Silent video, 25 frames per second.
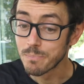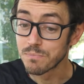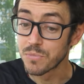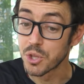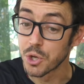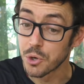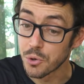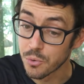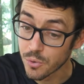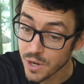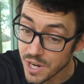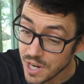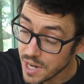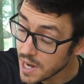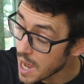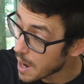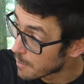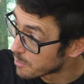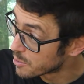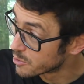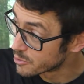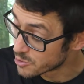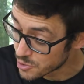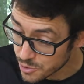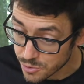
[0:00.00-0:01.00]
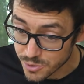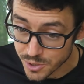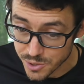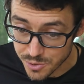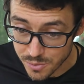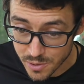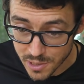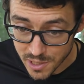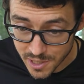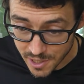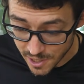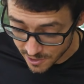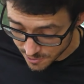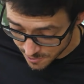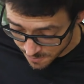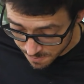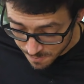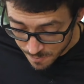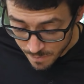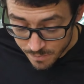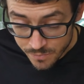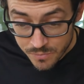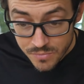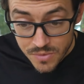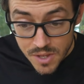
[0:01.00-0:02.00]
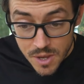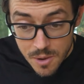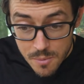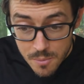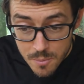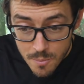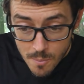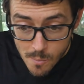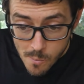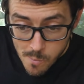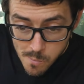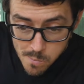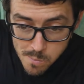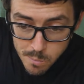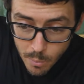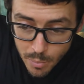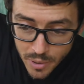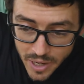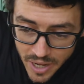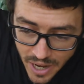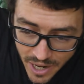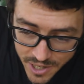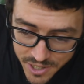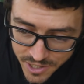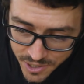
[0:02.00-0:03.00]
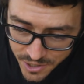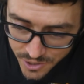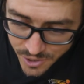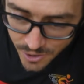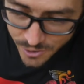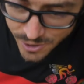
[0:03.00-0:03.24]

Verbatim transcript: The green apple too is really nice. Yeah. But I didn't